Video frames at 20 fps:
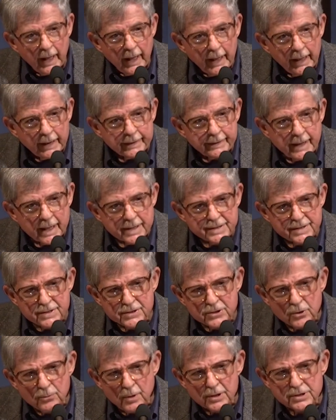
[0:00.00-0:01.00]
It doesn't
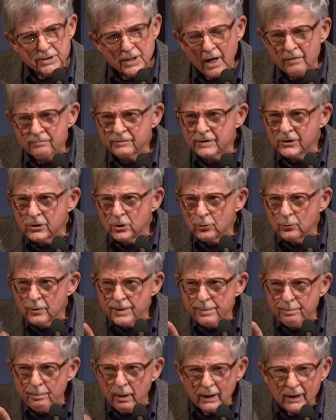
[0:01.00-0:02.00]
so much have to do
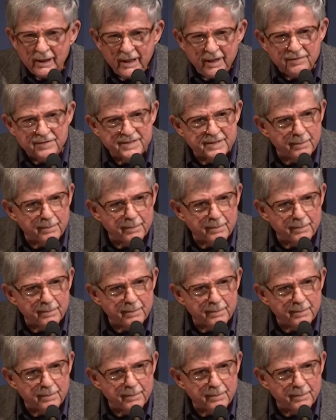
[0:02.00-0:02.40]
with beliefs